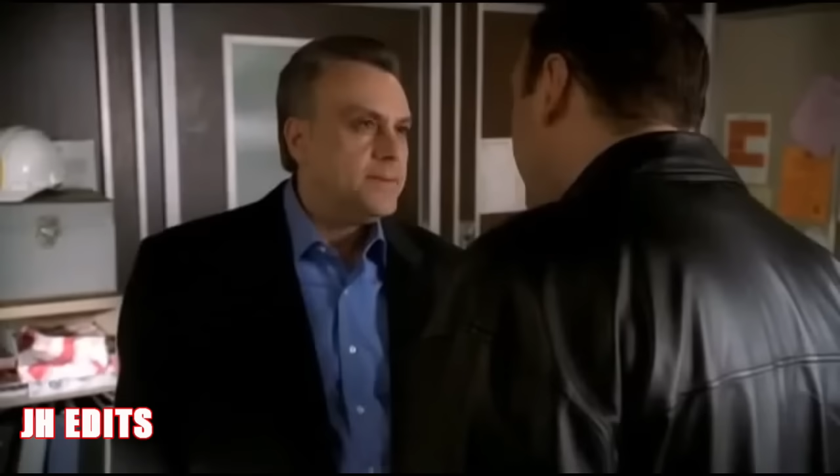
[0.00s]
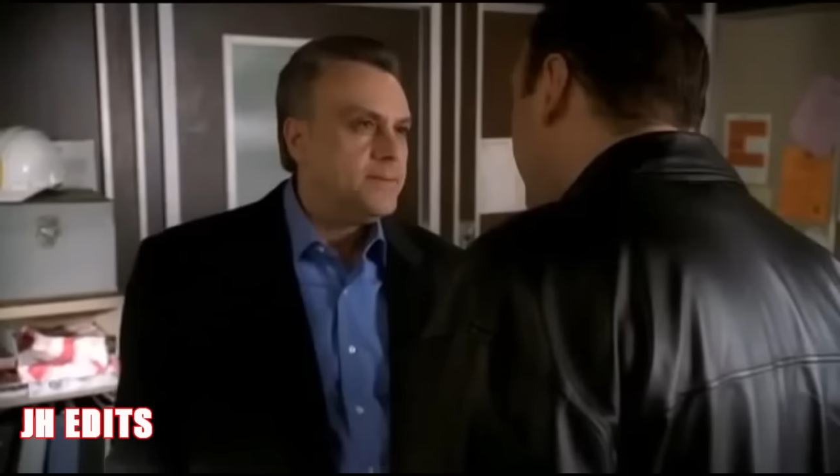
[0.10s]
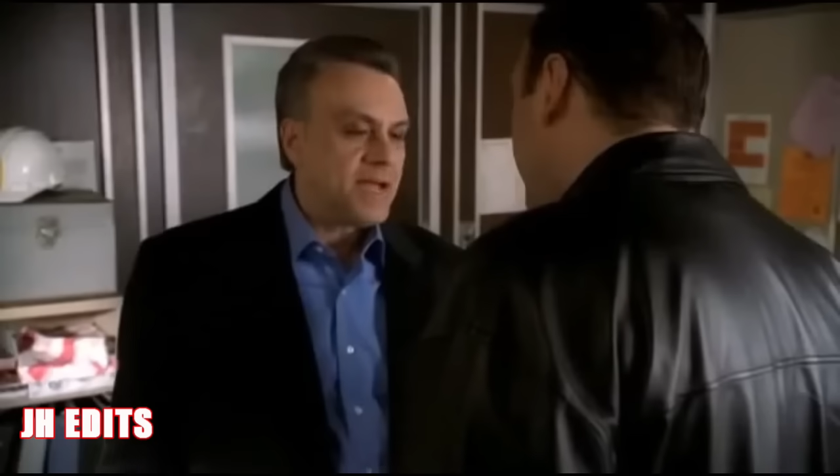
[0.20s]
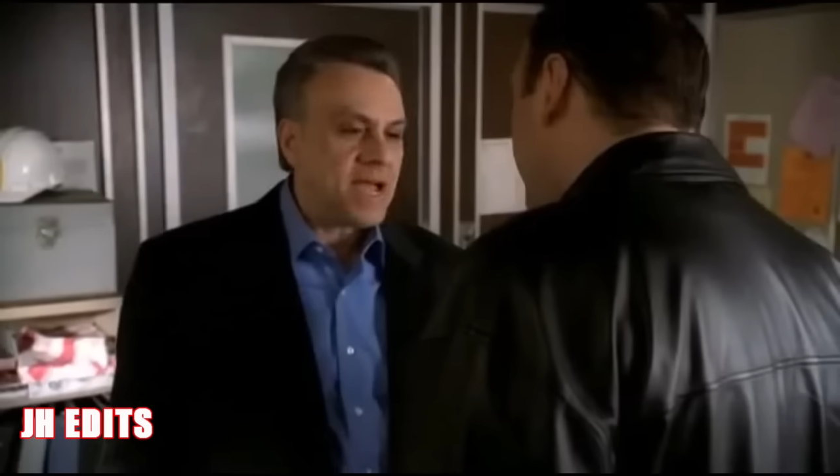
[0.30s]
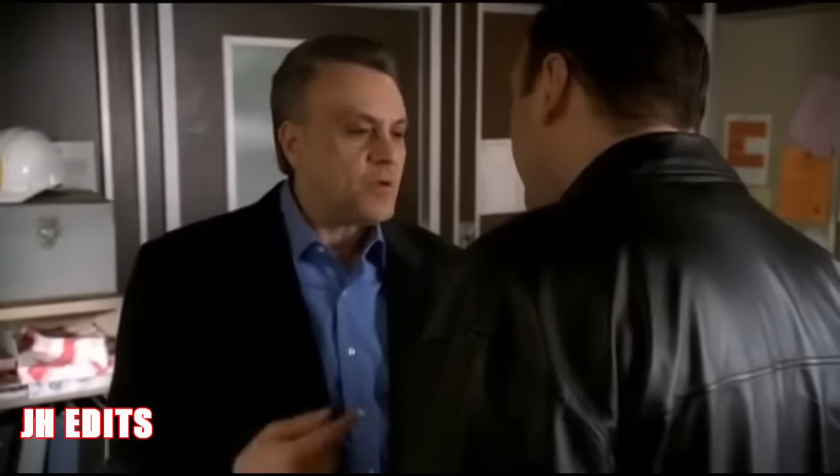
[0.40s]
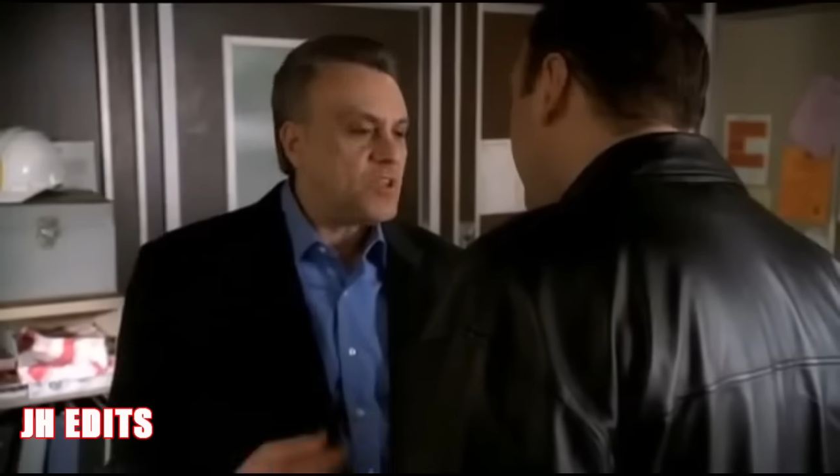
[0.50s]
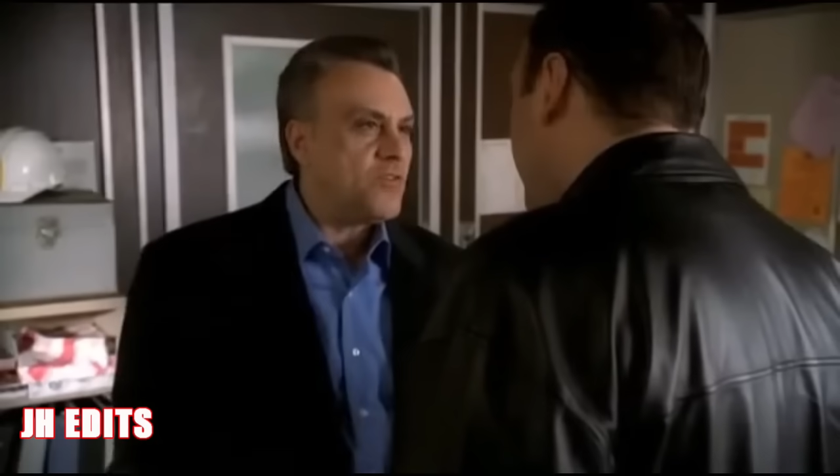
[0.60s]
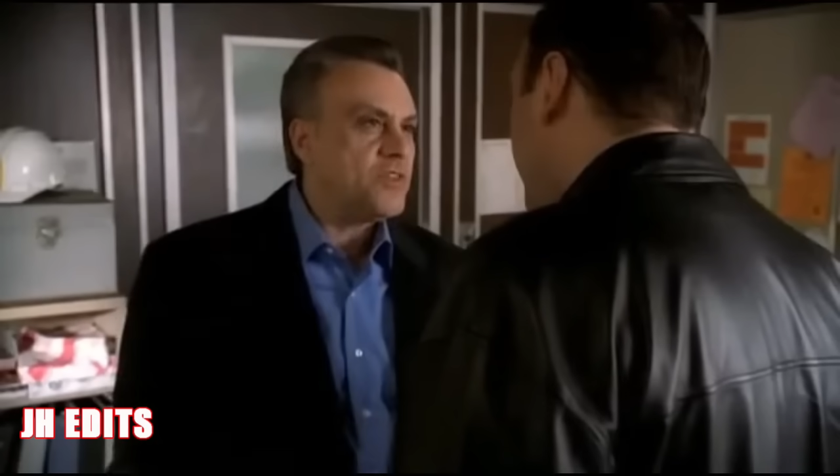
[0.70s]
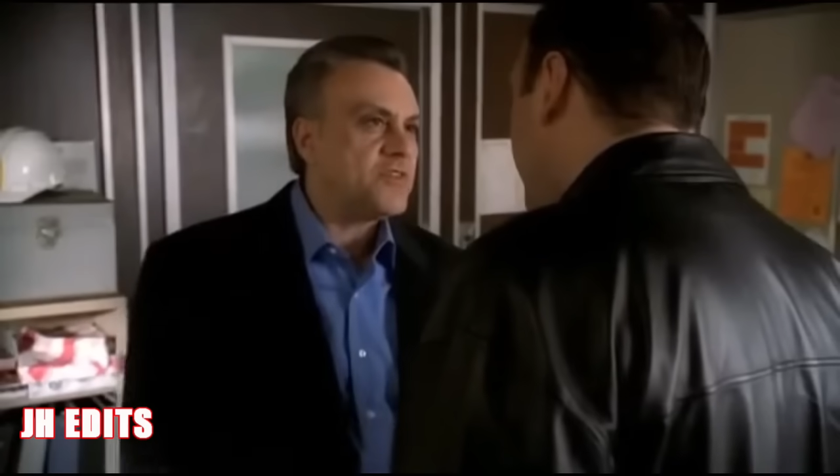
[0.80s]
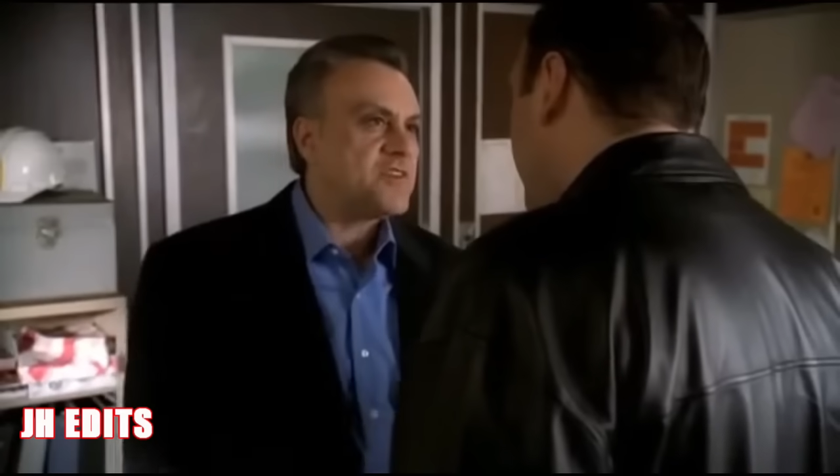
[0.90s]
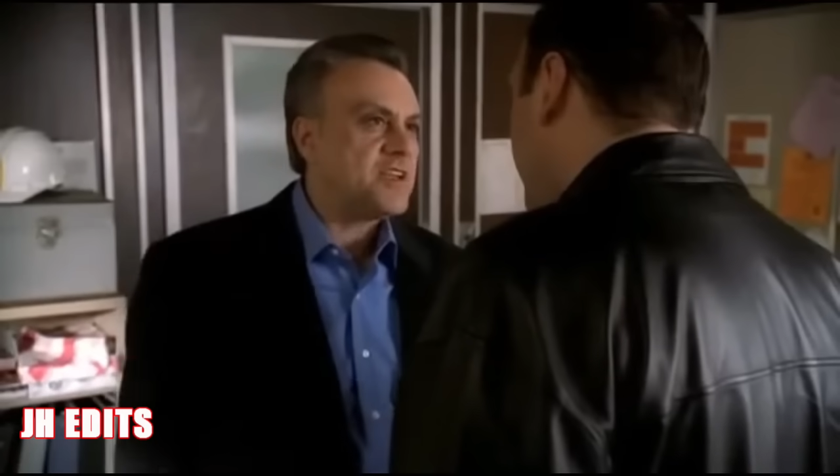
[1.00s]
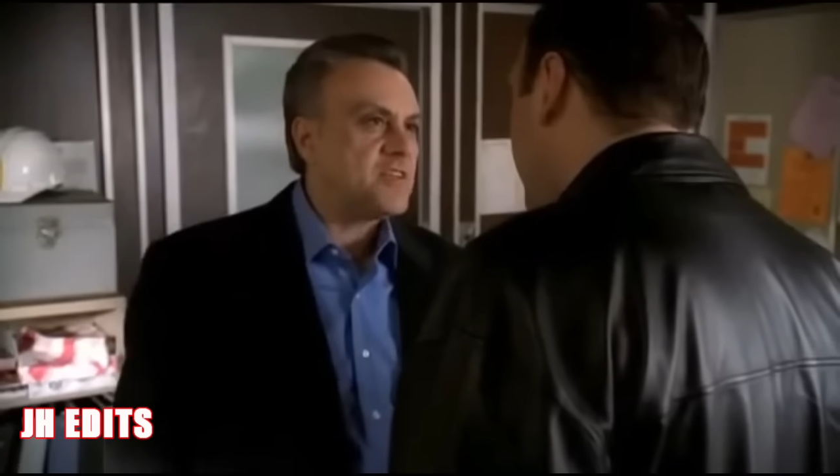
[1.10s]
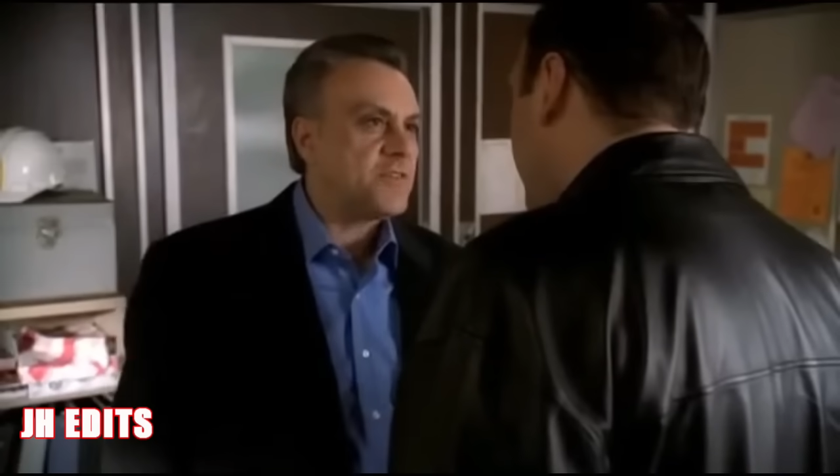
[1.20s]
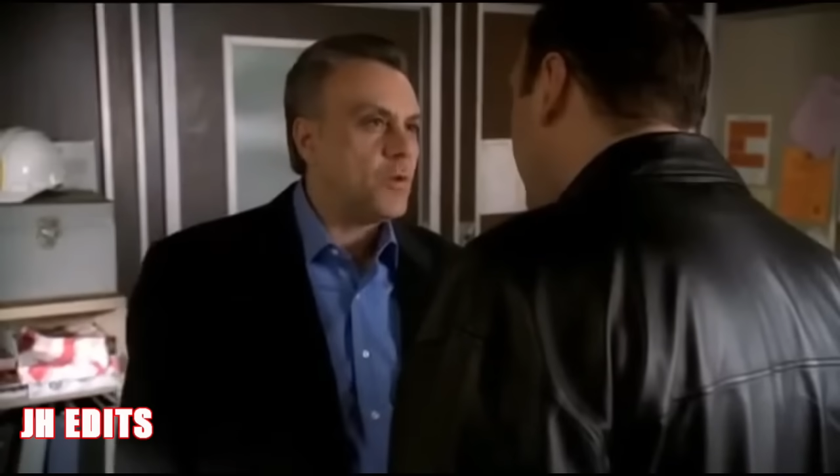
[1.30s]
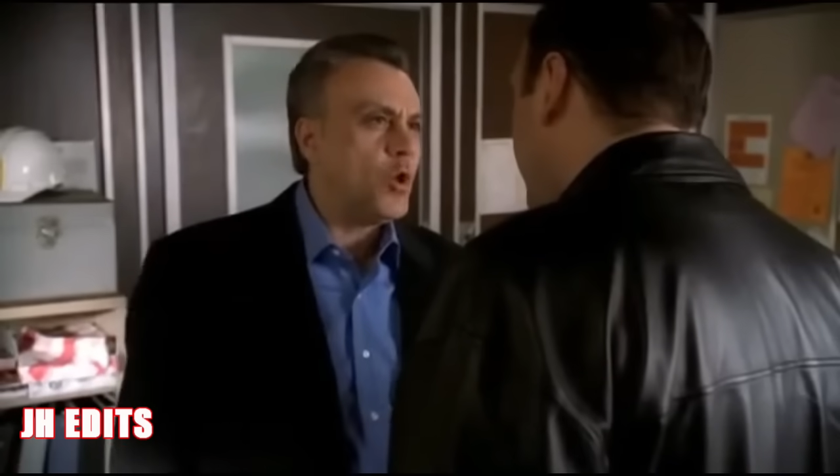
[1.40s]
My guy went over the receipts
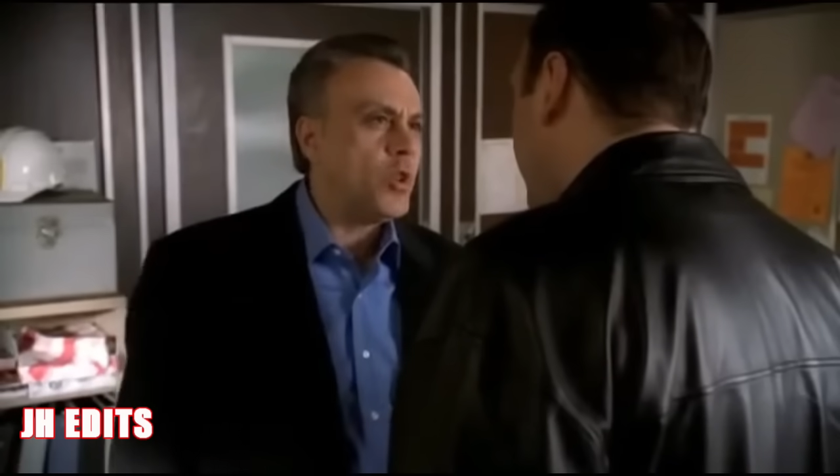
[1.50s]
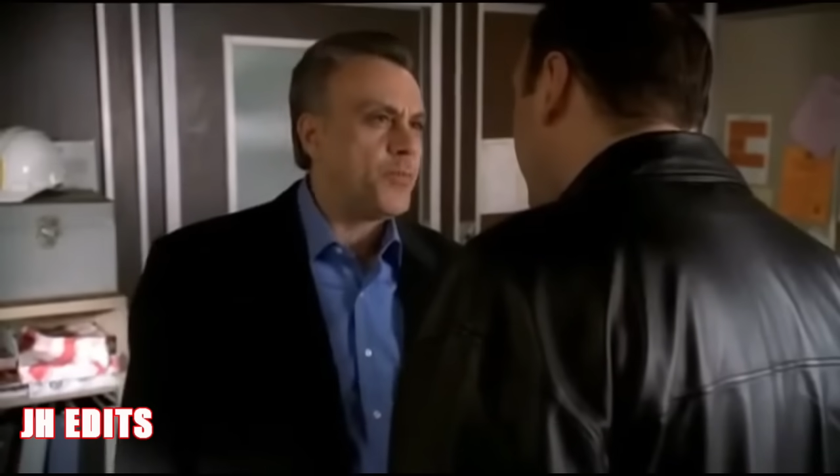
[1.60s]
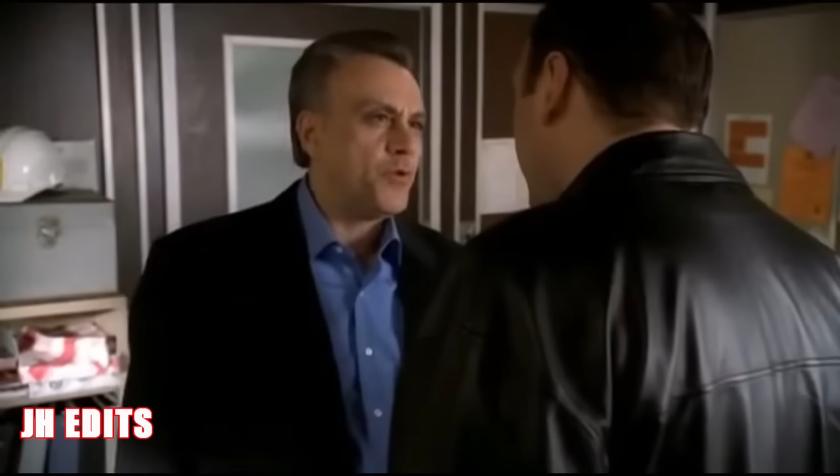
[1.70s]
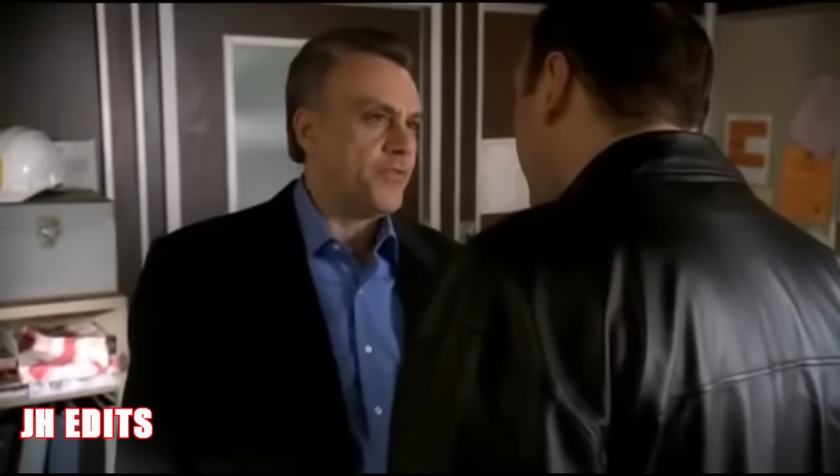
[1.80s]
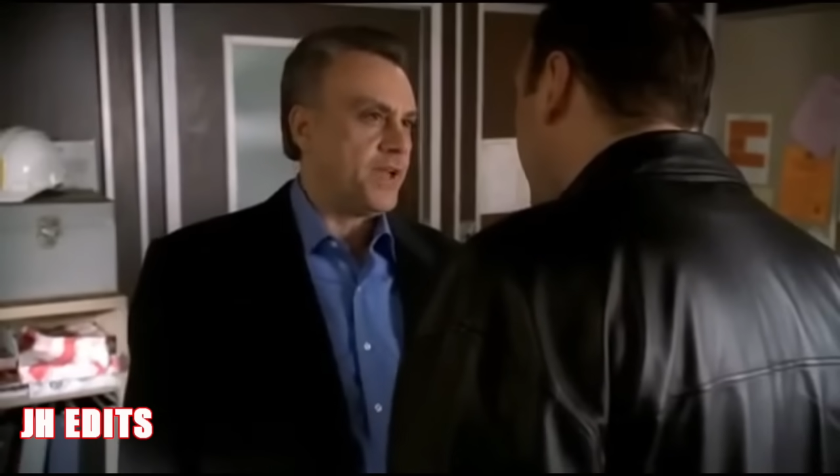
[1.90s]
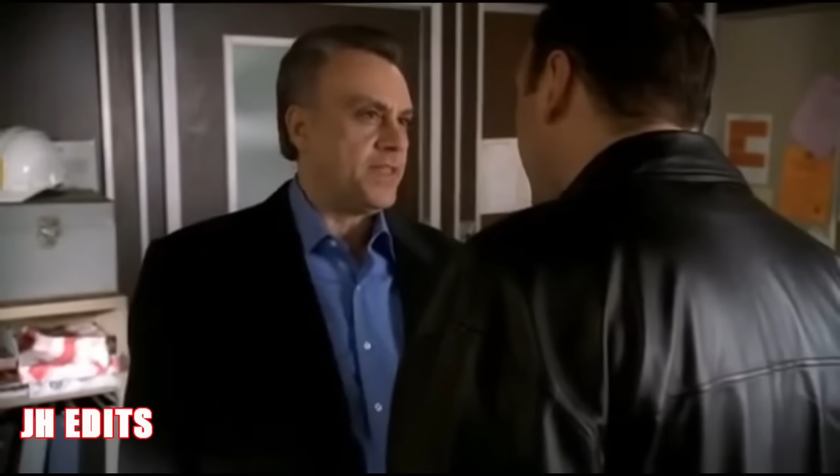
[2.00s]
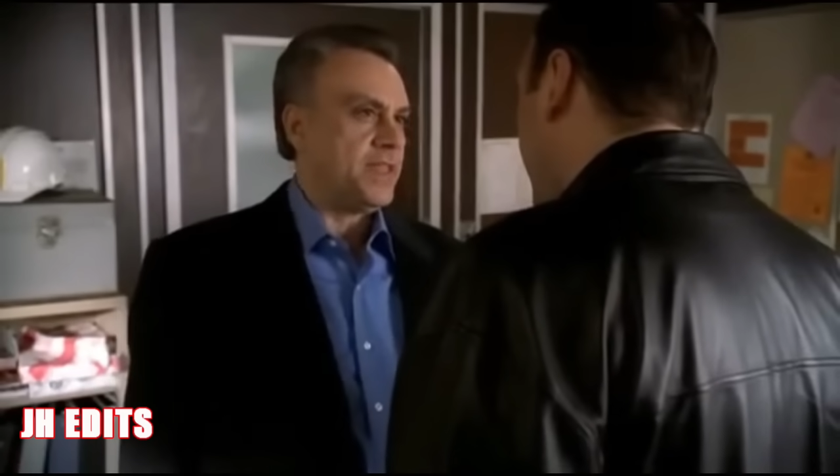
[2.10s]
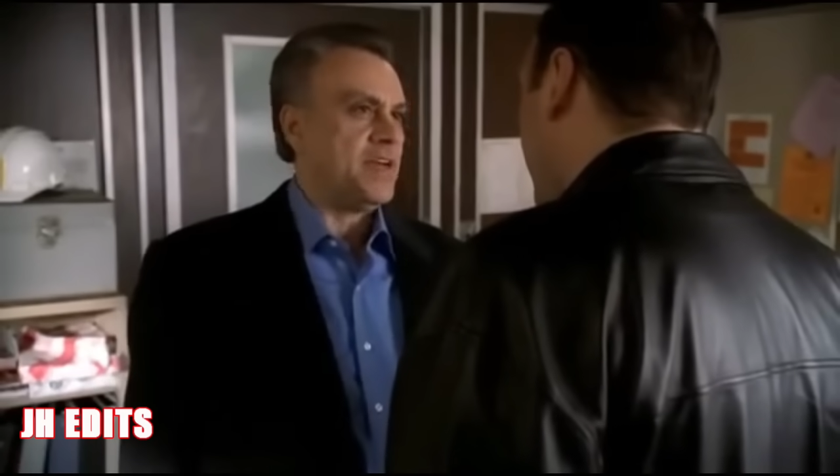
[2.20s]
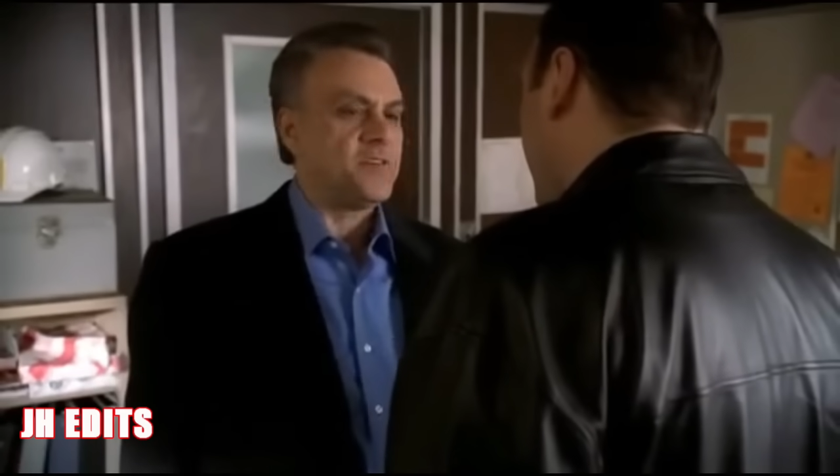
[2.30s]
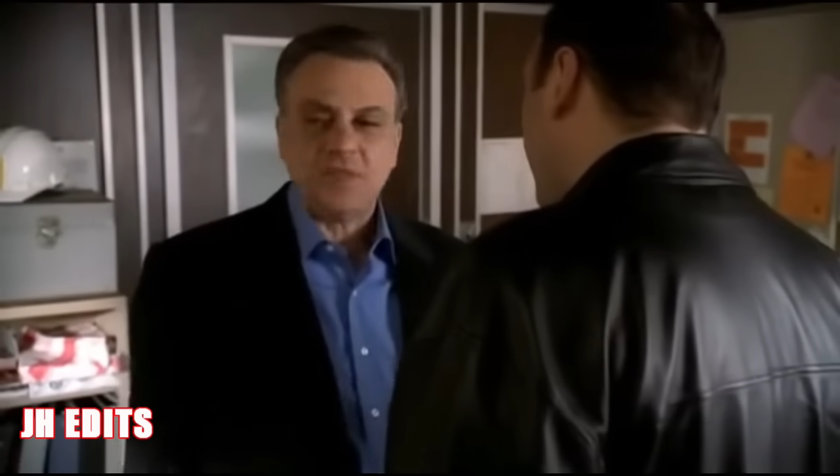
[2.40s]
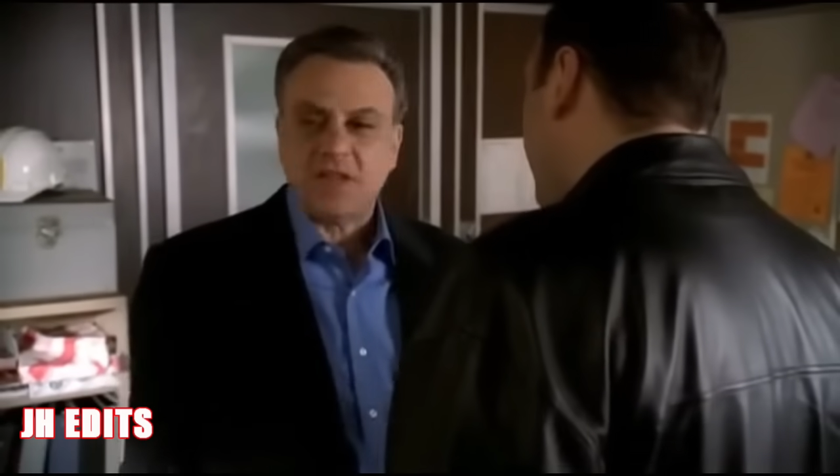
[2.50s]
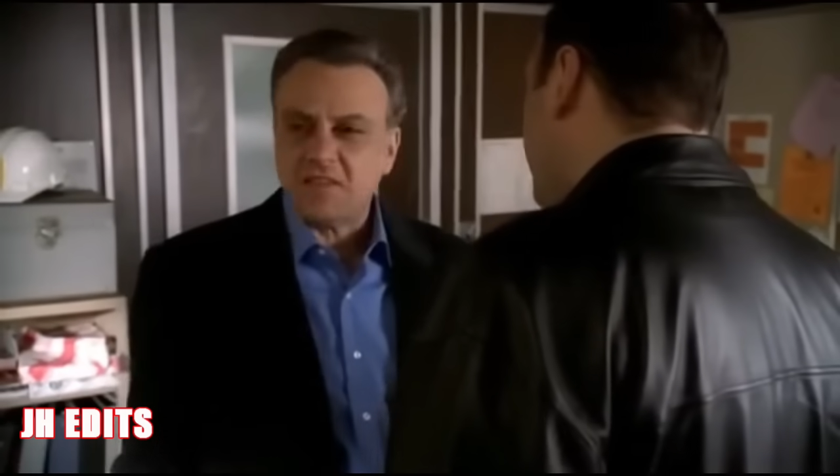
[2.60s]
for the waterproofing at the Esplanade.